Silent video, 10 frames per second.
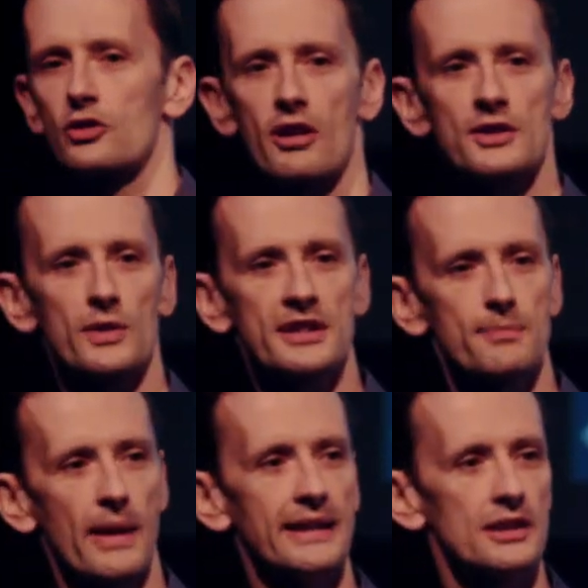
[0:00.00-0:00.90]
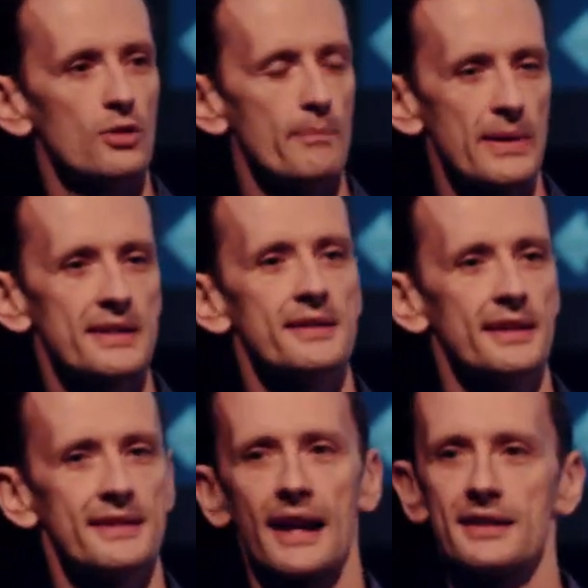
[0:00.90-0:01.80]
of trying to explain it to a business
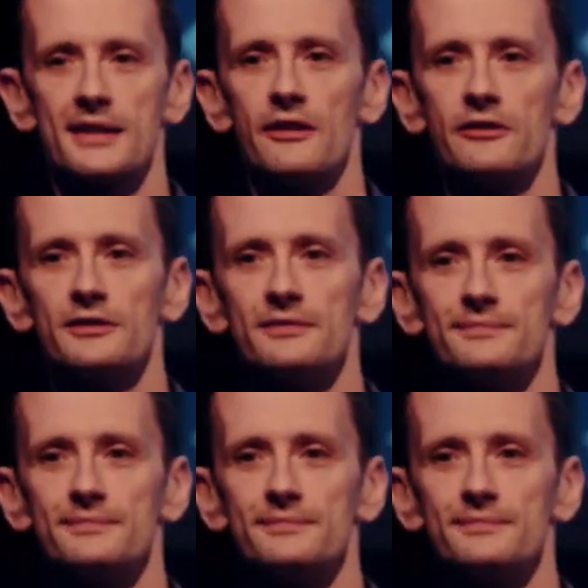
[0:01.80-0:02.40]
executive?